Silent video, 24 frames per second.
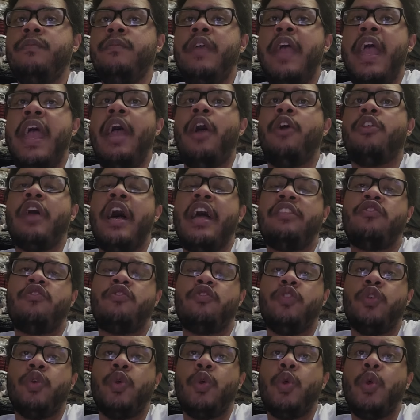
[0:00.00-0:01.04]
And at
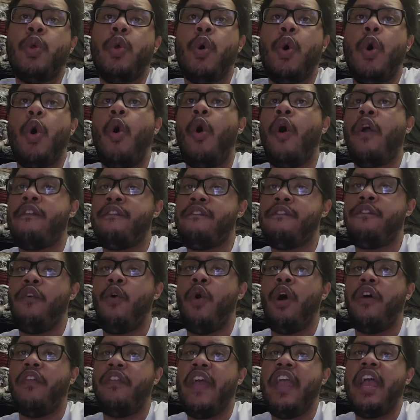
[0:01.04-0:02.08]
2 or
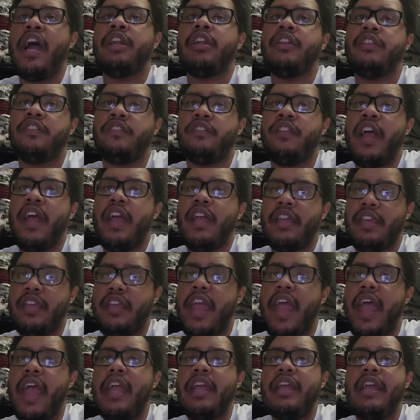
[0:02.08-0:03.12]
4, they understand
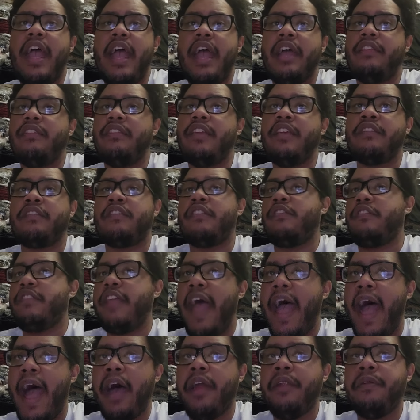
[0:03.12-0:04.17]
gay and this and
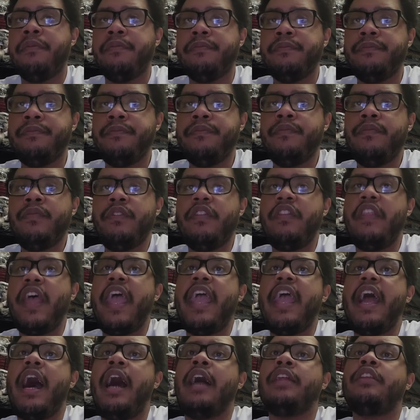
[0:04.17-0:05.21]
that.
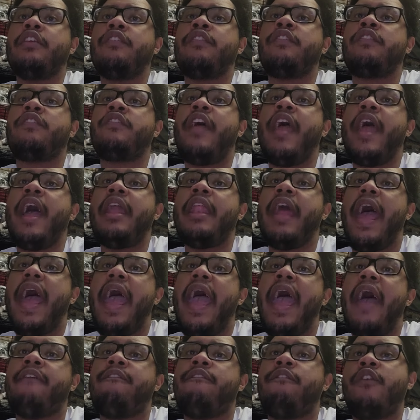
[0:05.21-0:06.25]
They understand
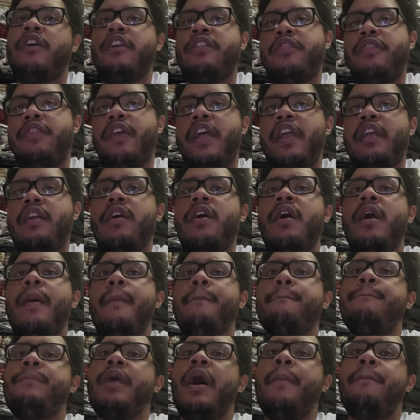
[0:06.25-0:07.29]
everything.
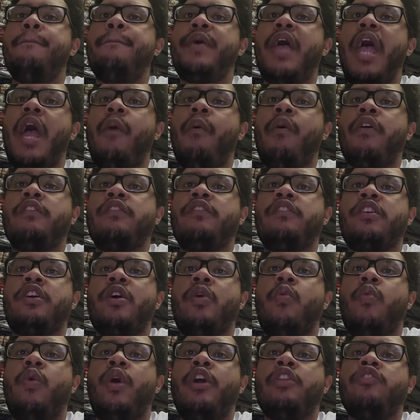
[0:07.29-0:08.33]
But parents are
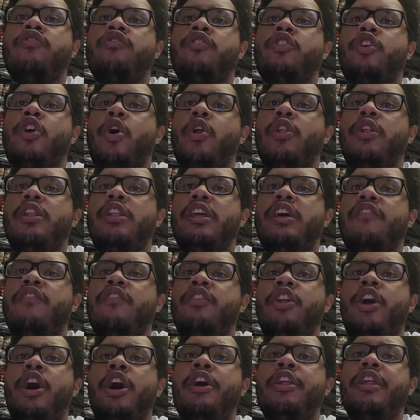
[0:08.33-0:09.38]
going to want to go
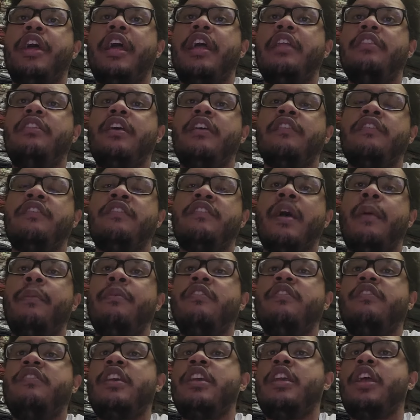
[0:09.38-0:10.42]
living on in the
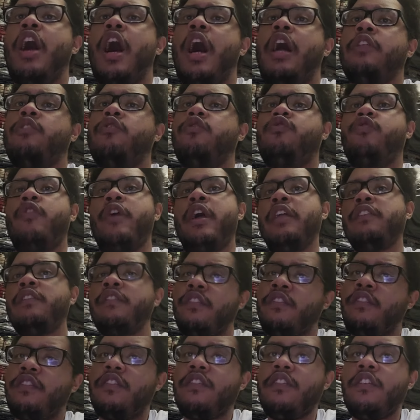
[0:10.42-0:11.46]

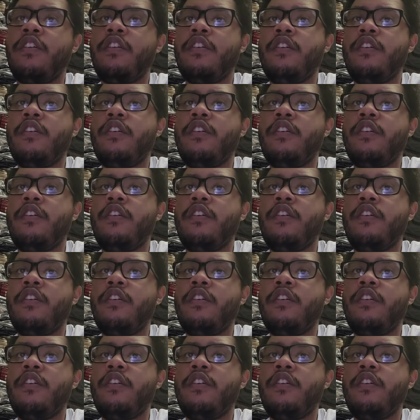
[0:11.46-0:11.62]
1700s.